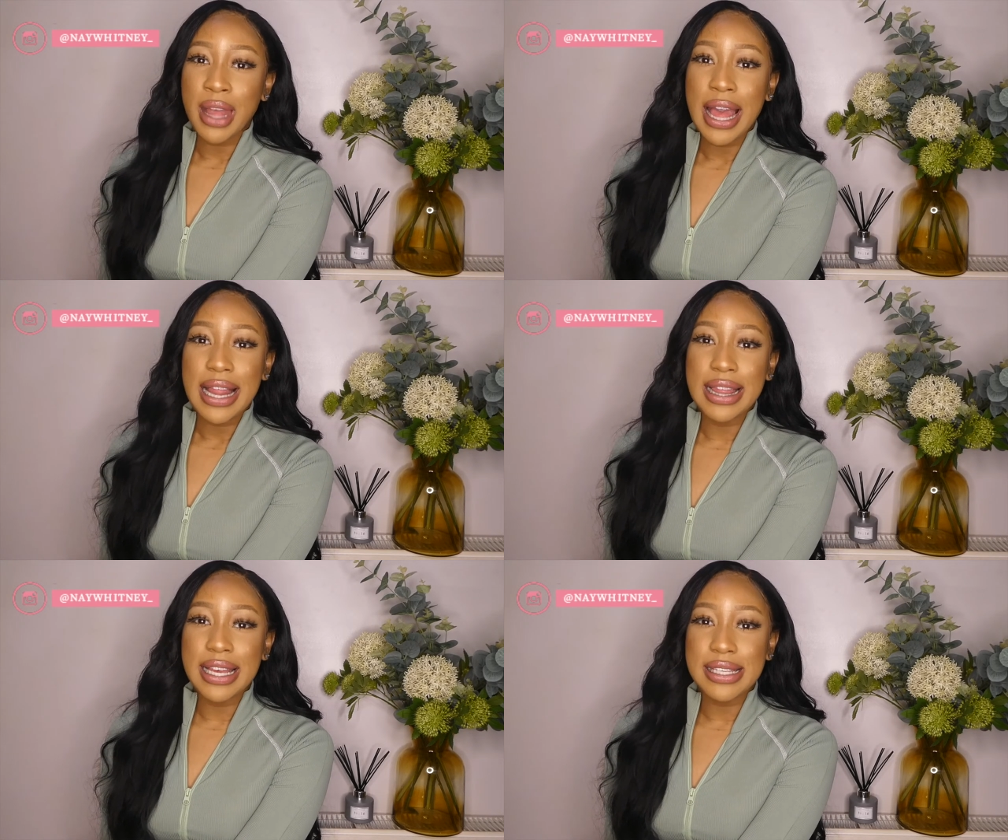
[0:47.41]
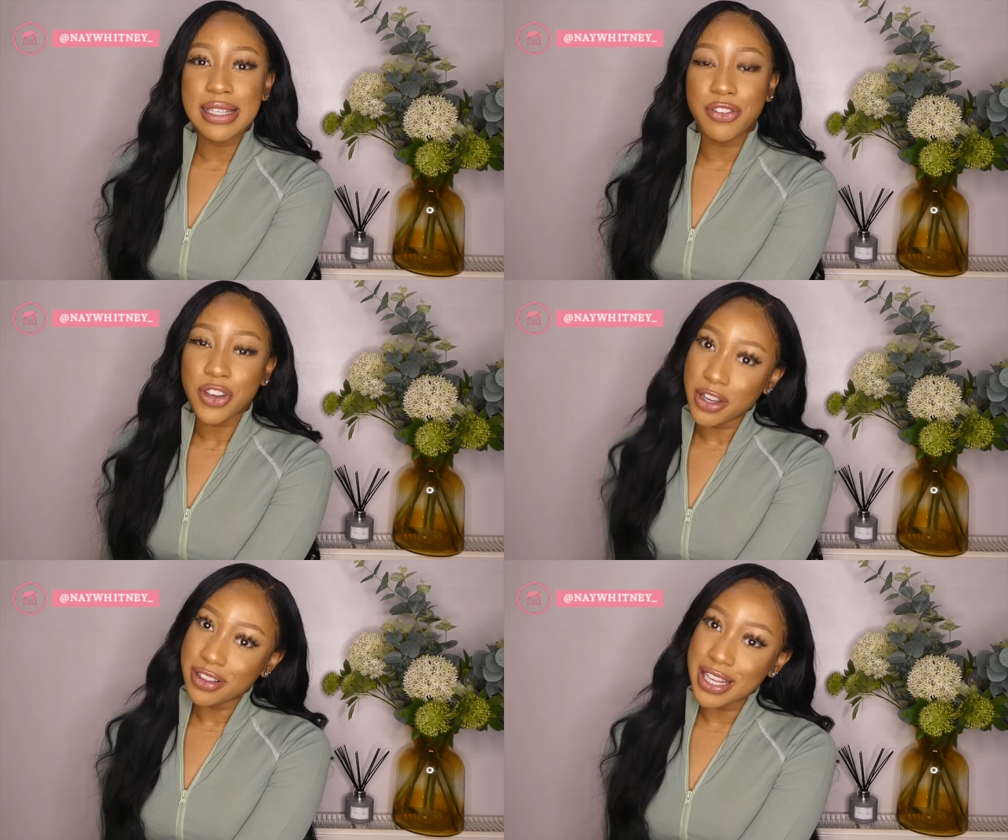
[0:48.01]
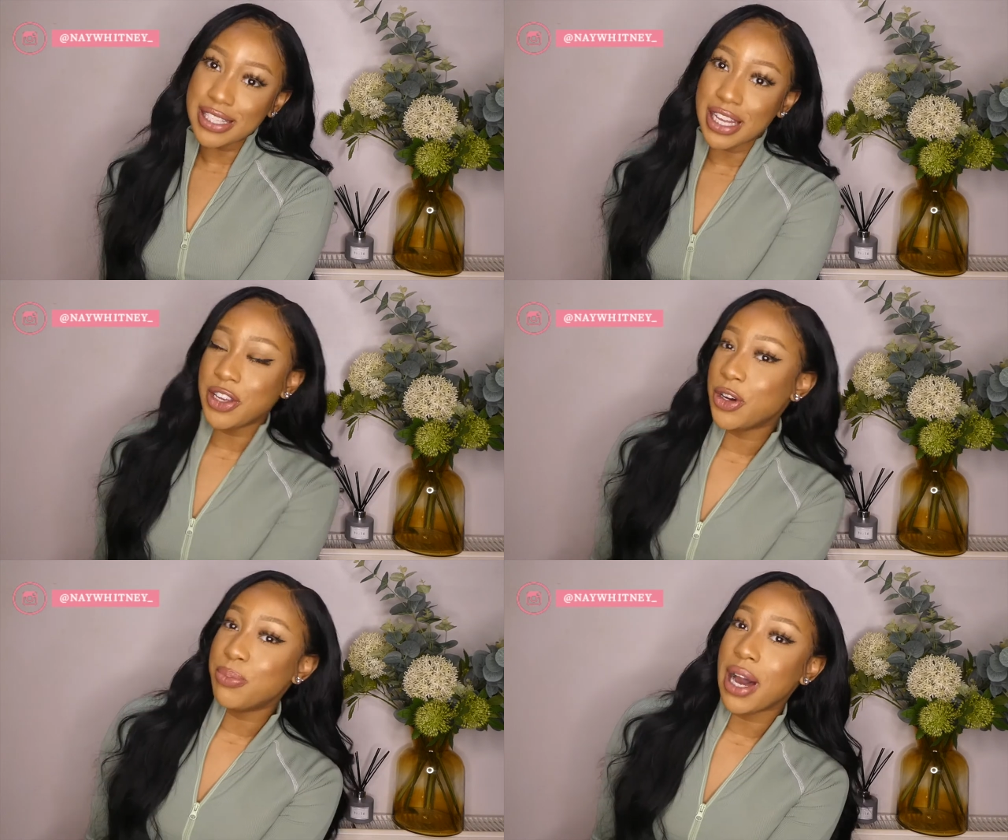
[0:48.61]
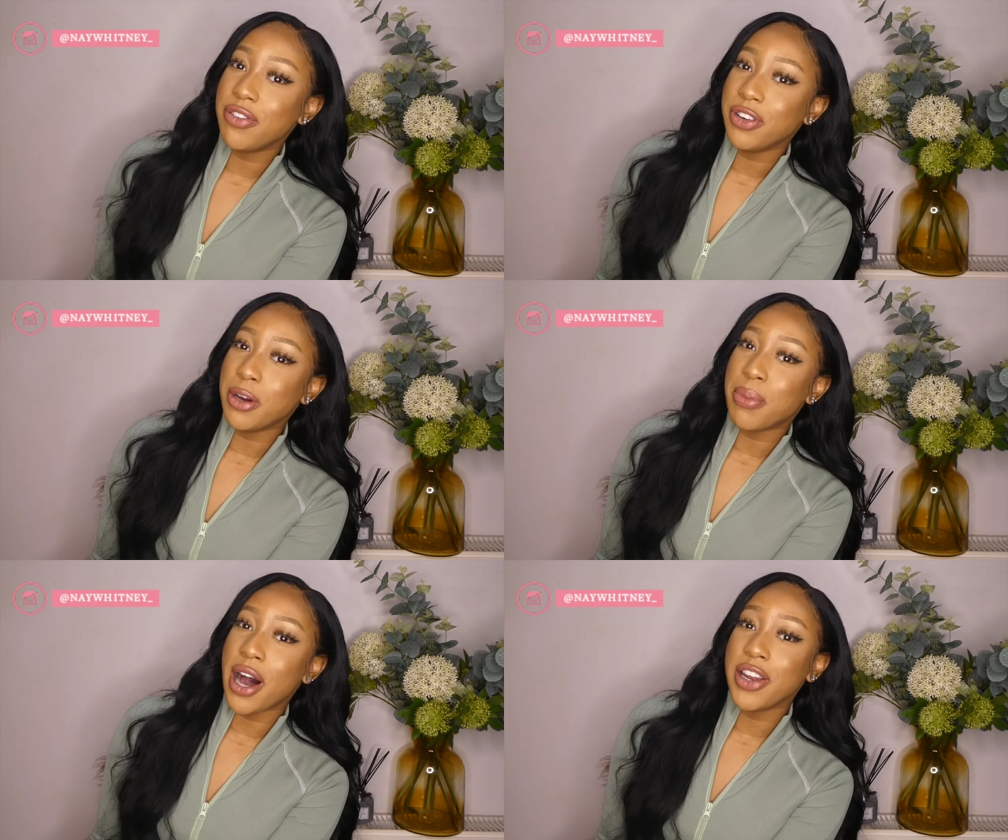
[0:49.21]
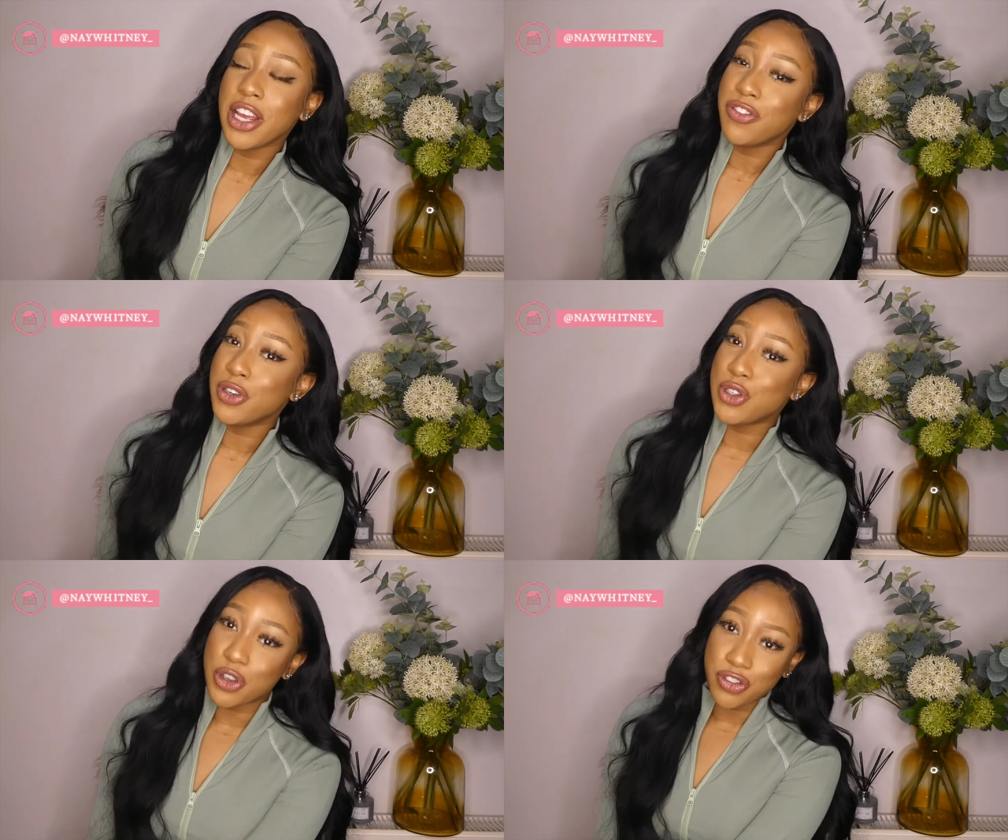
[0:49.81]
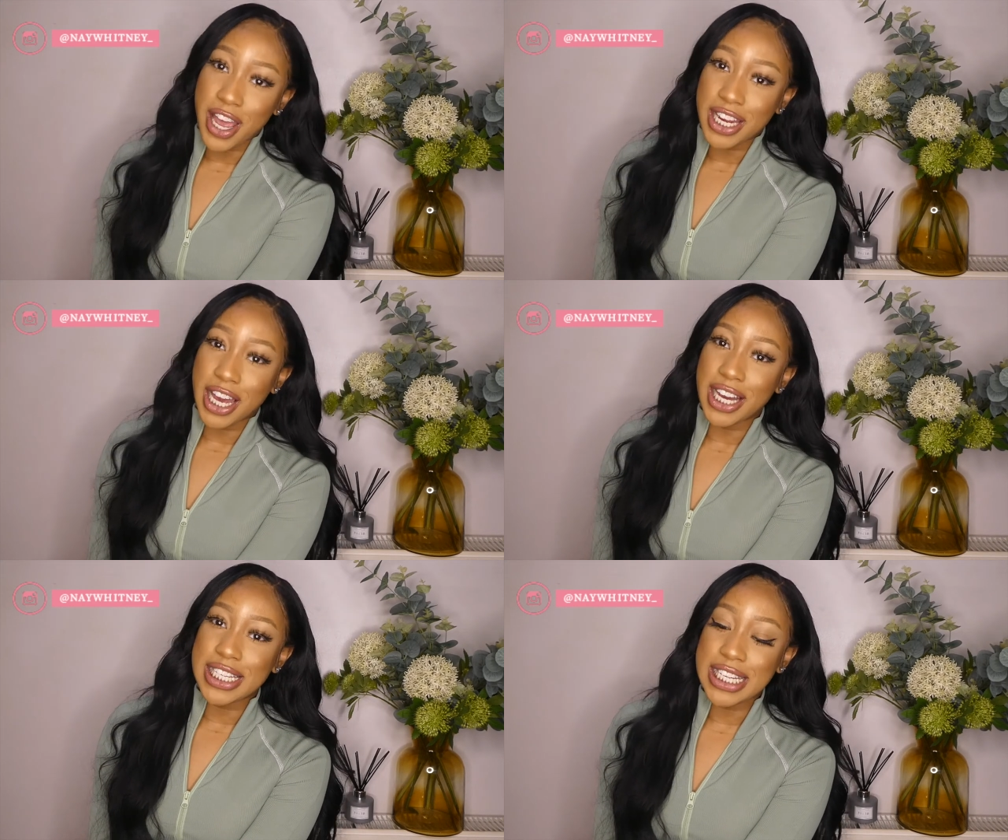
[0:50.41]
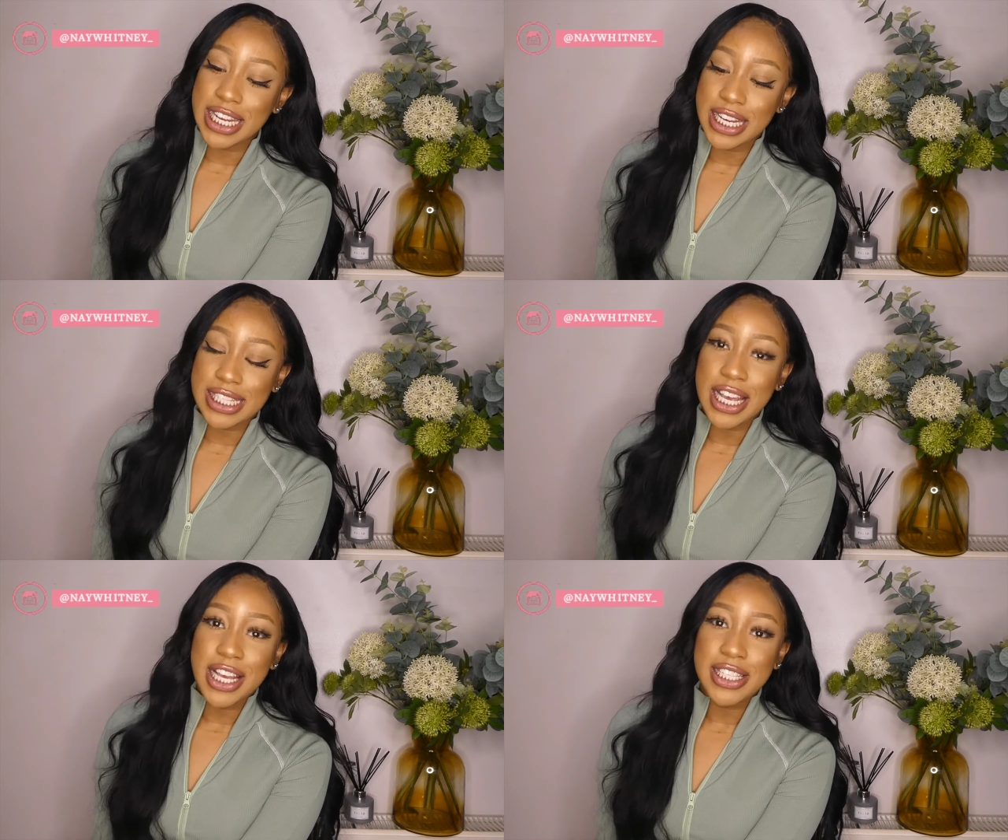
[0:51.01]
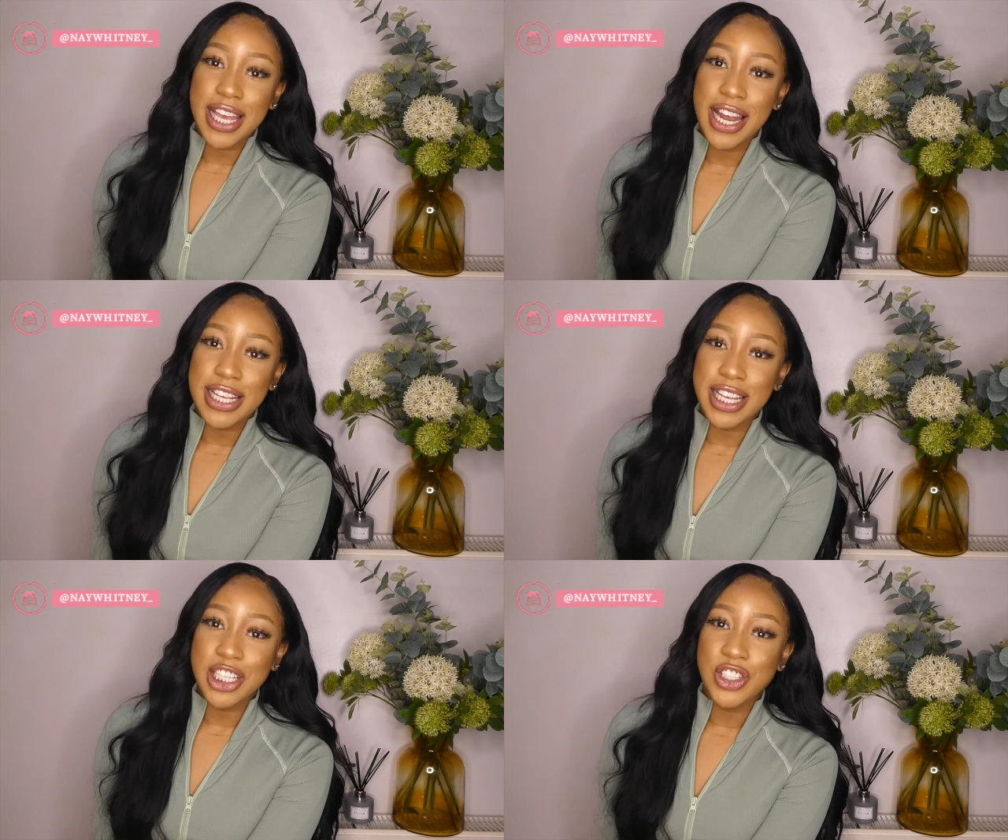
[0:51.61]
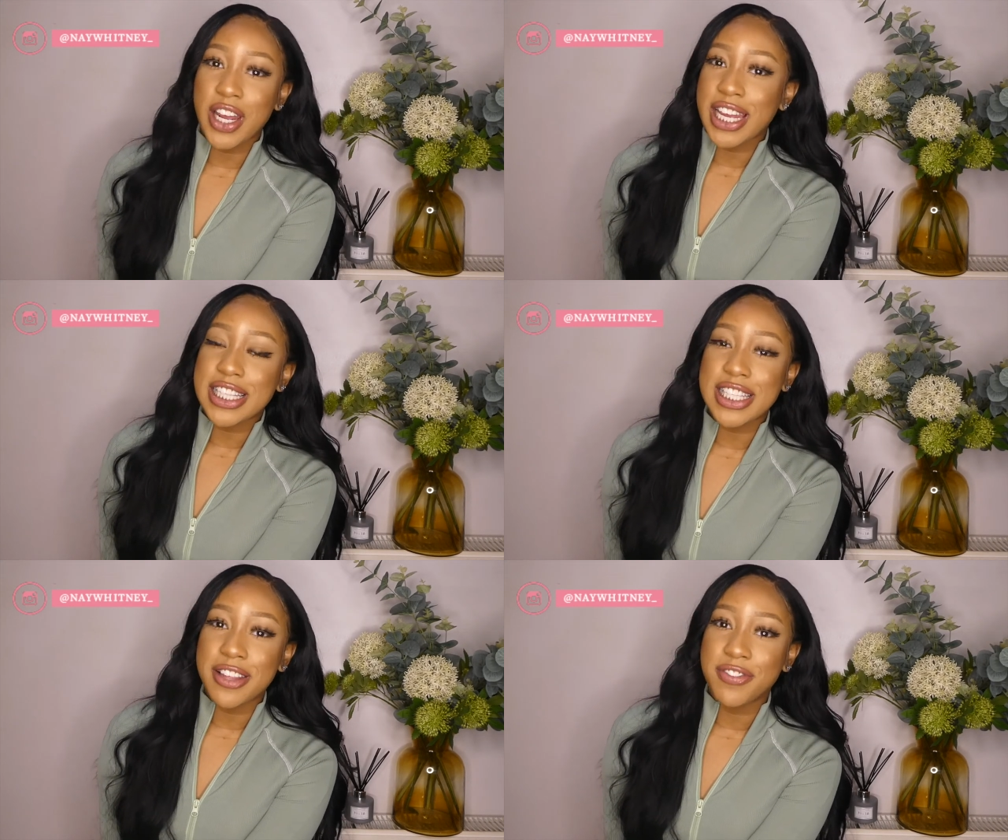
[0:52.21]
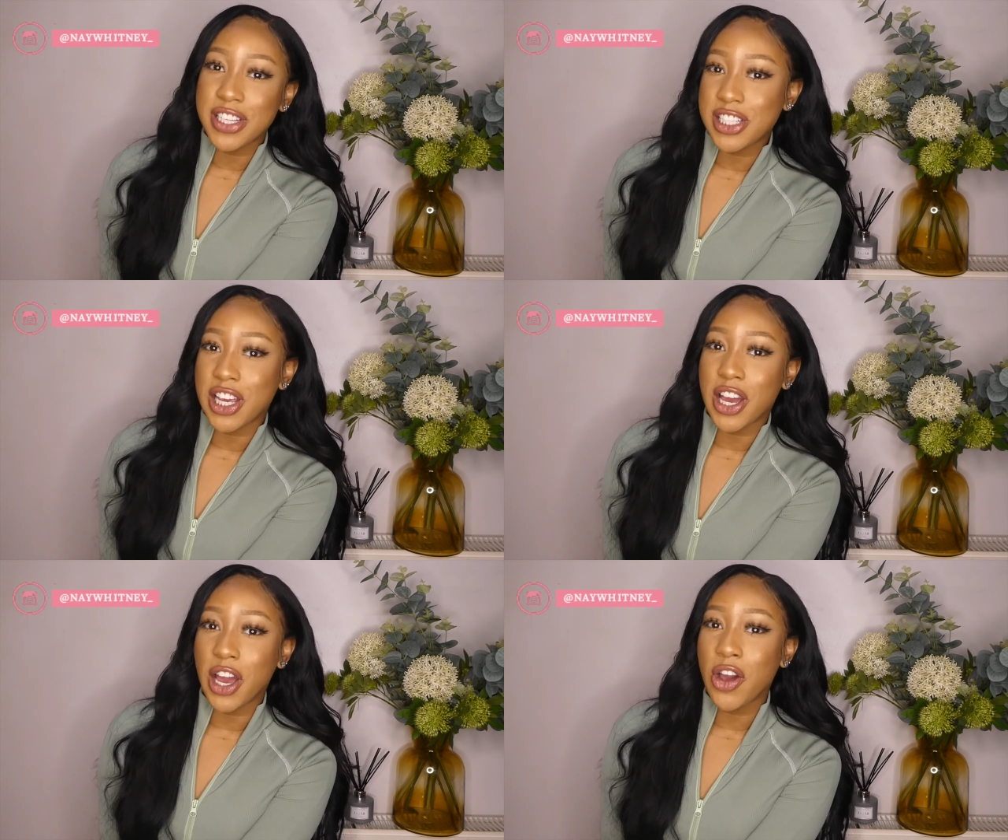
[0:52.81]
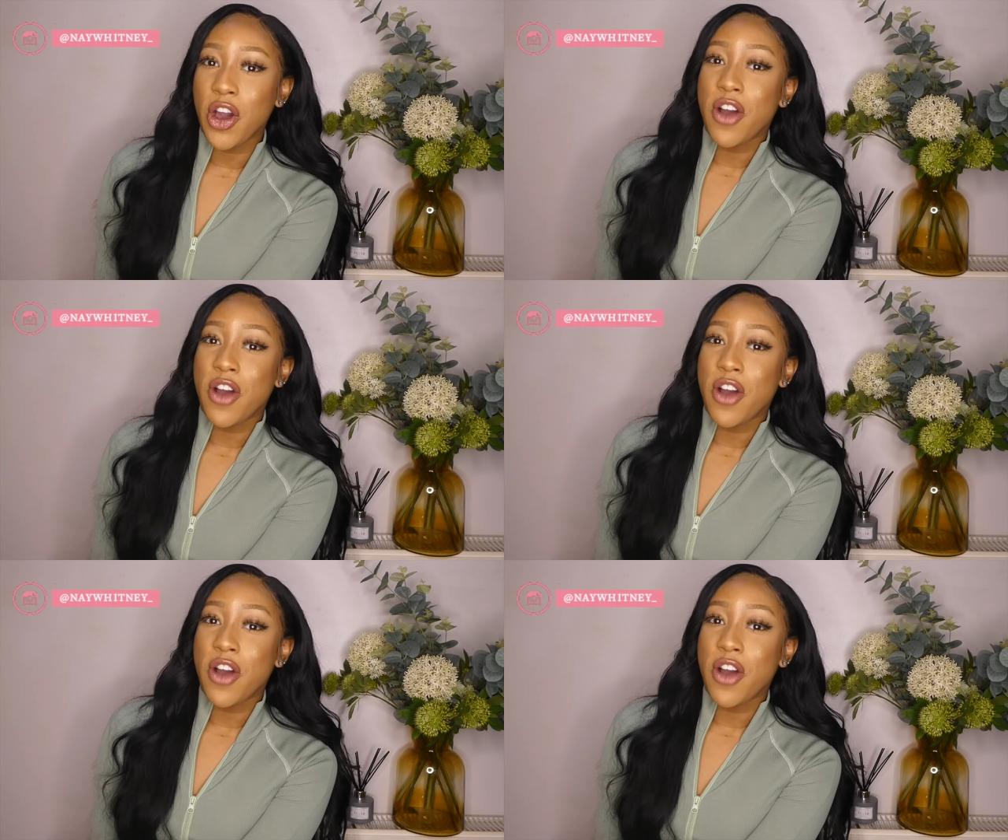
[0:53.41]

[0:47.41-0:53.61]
list of cute things that you could buy for your partner if you're stuck for any ideas. So yeah, let's get straight into the video.